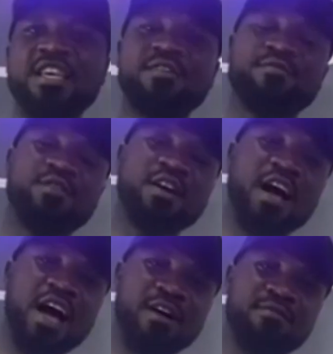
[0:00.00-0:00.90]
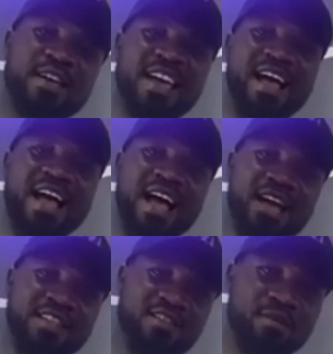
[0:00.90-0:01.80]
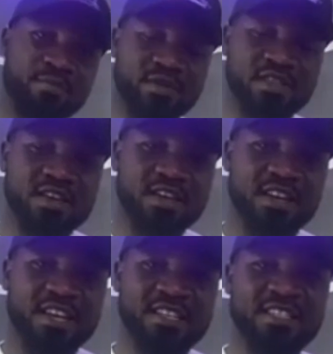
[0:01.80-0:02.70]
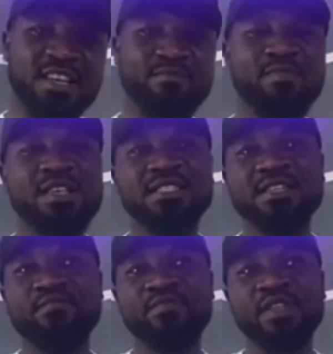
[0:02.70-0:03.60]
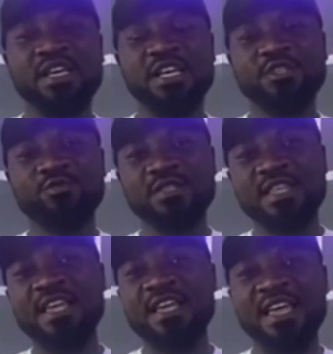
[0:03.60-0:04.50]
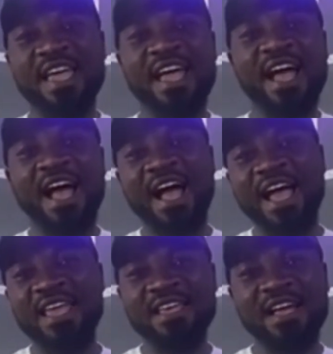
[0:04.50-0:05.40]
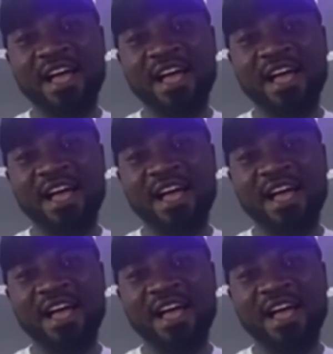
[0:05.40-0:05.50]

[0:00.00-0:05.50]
If you have a high therapeutic index, it means it will take a high